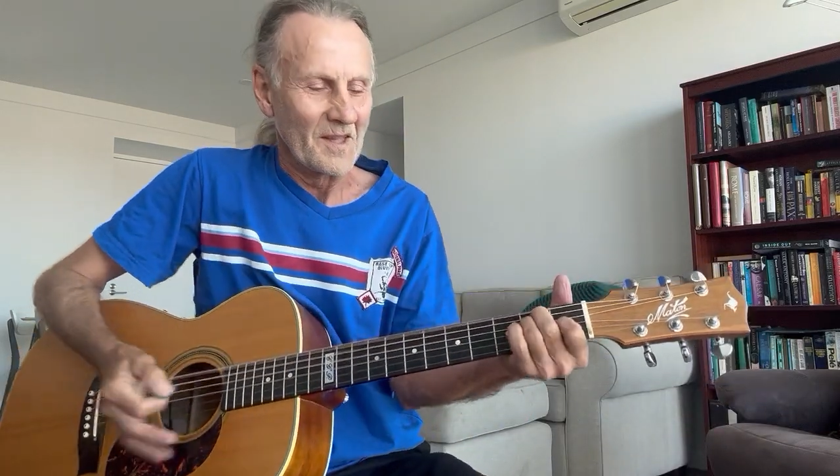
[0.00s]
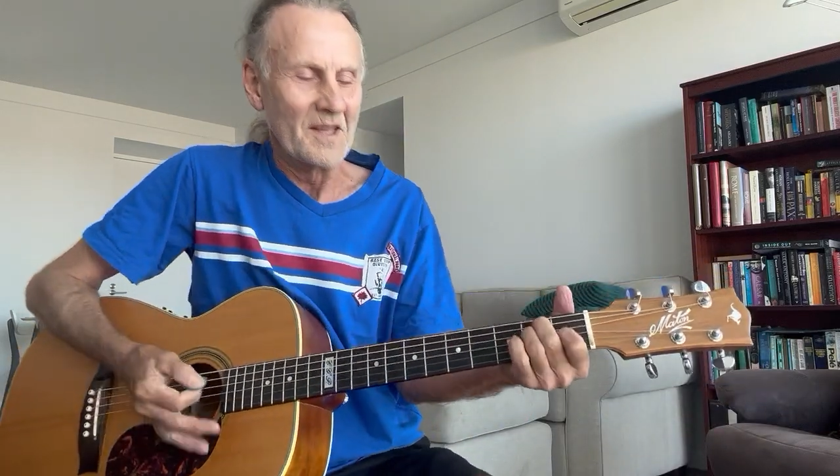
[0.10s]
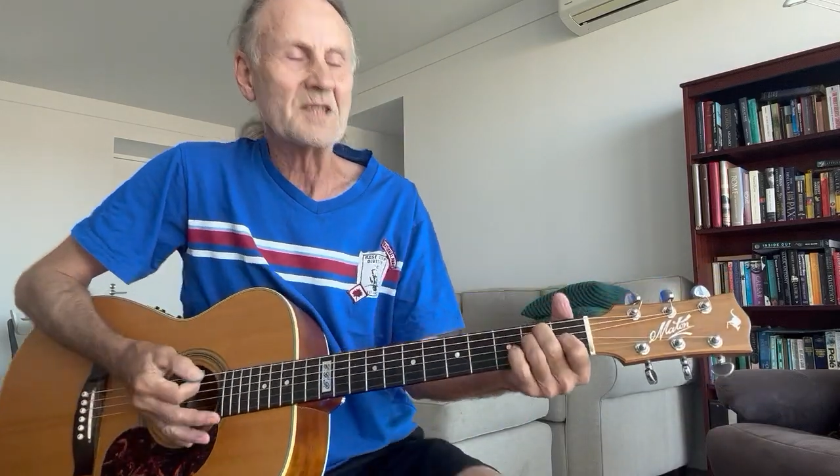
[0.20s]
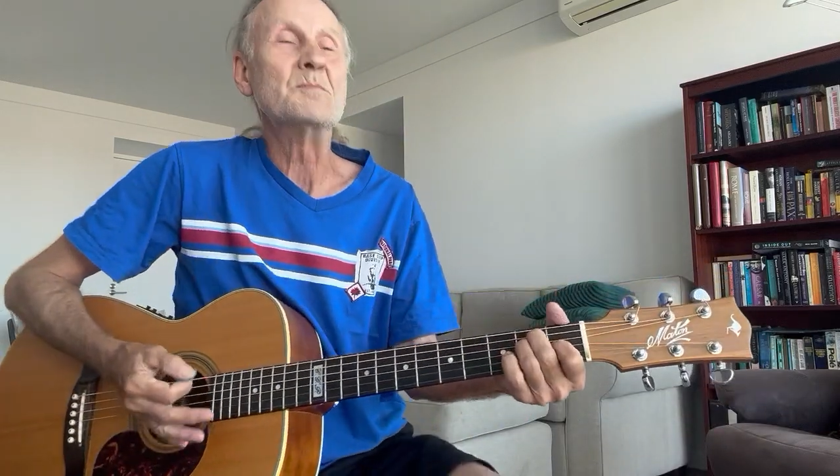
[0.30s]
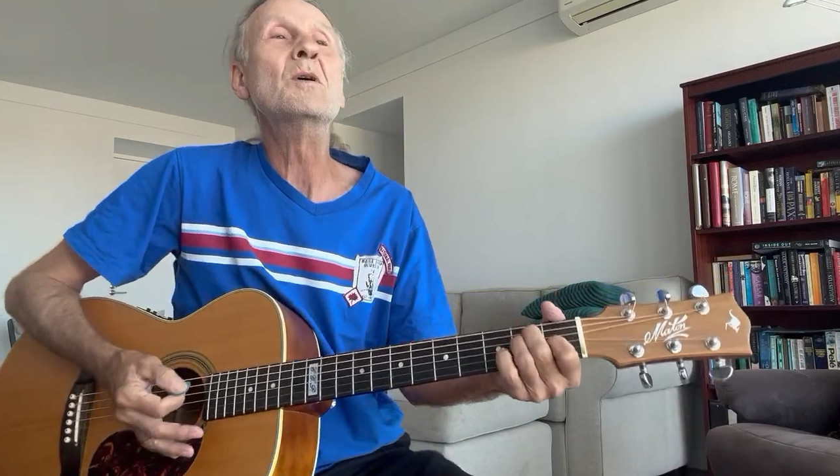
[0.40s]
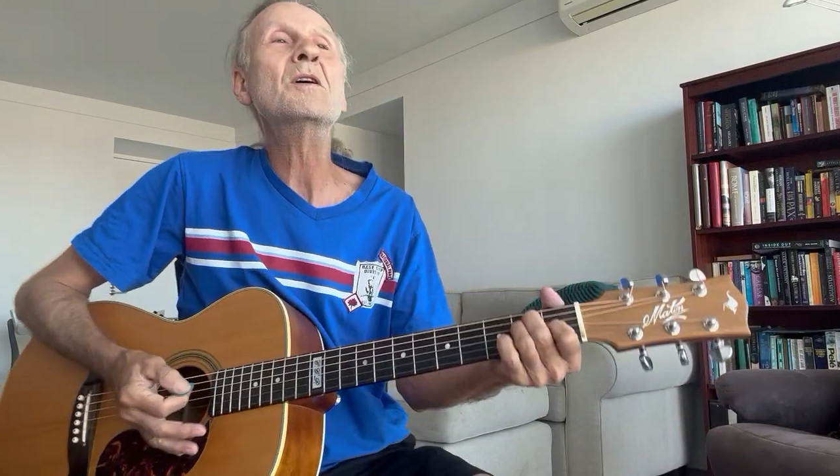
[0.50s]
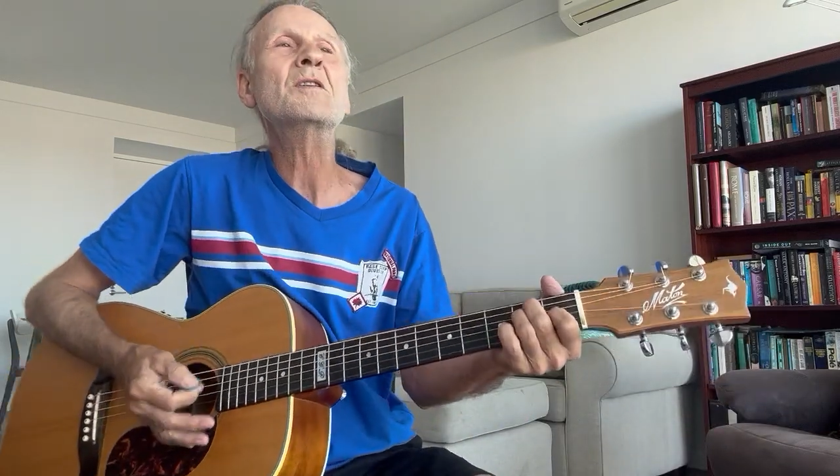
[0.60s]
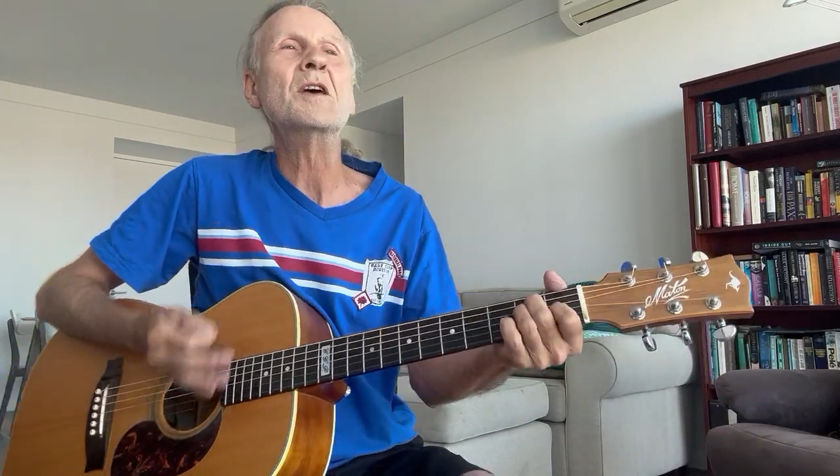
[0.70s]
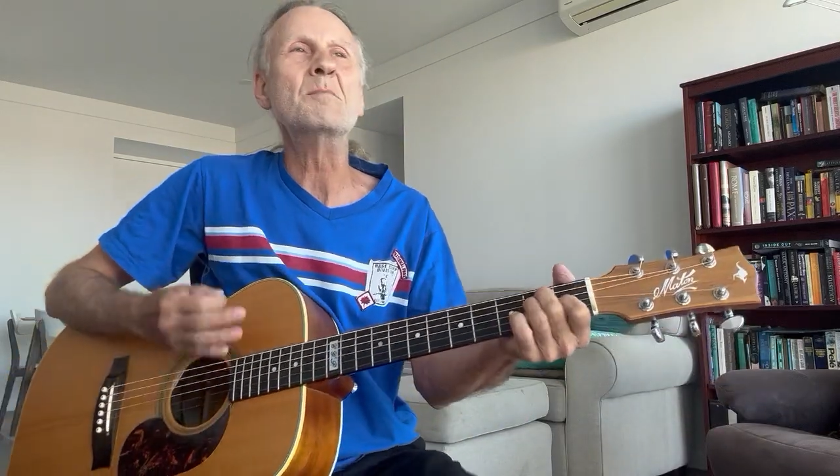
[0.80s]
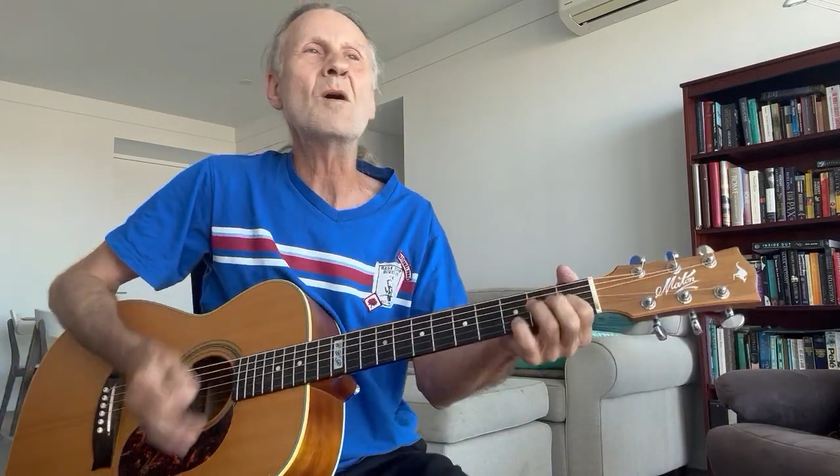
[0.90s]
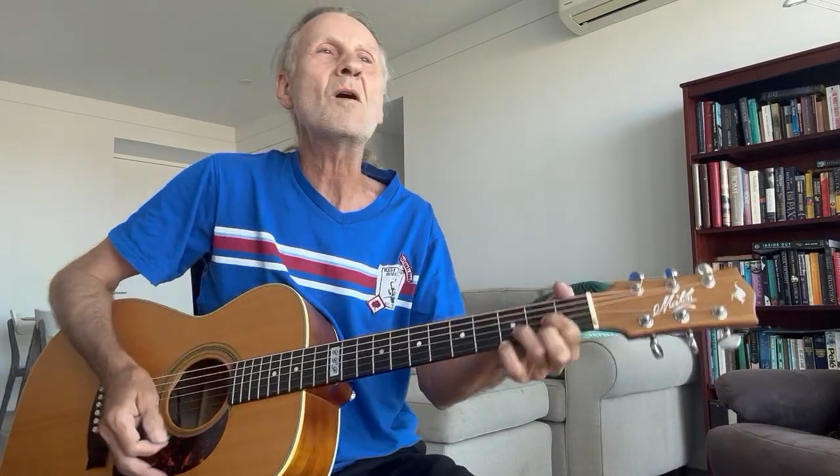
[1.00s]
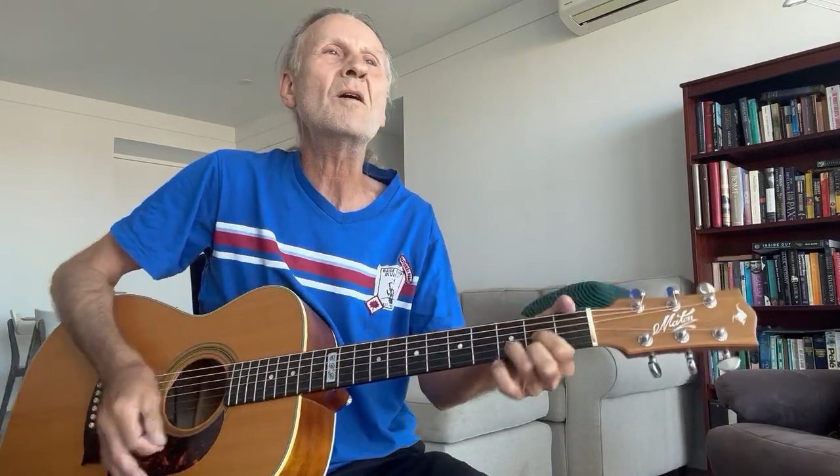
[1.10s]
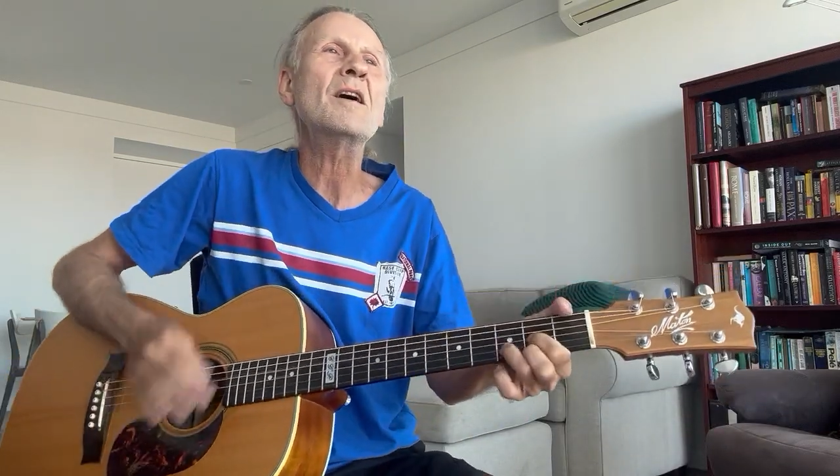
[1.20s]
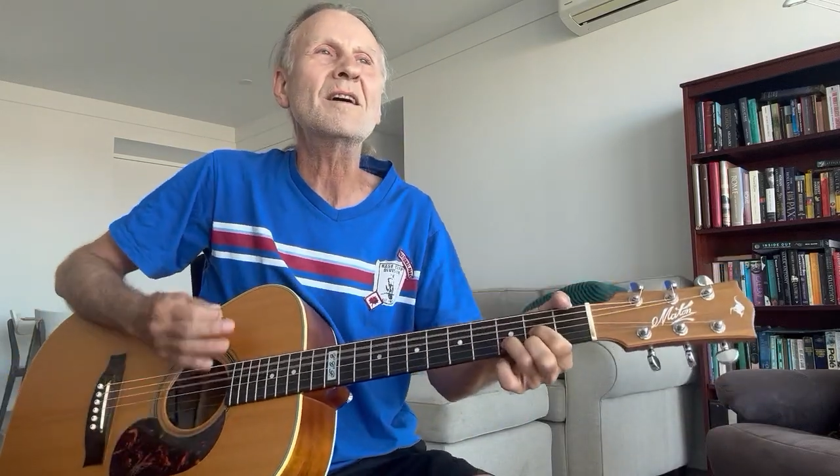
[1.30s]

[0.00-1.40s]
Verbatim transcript: It's Monday morning,